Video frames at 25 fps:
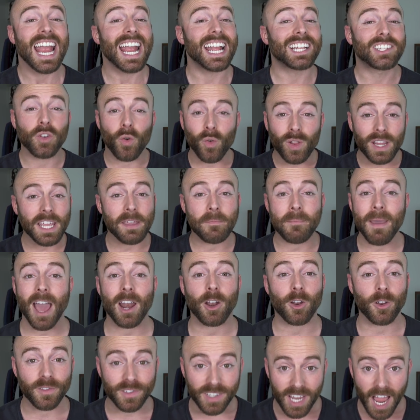It's only a
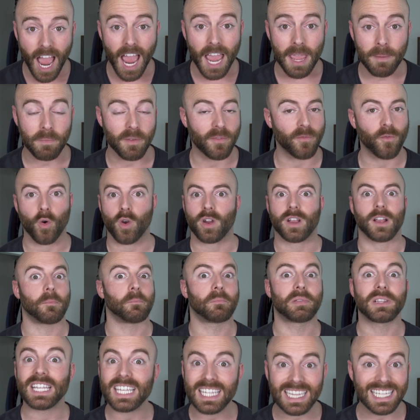matter of time before it
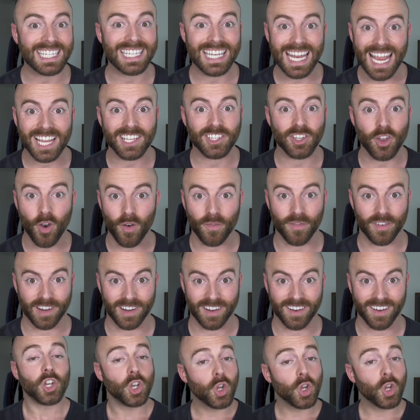completely takes over.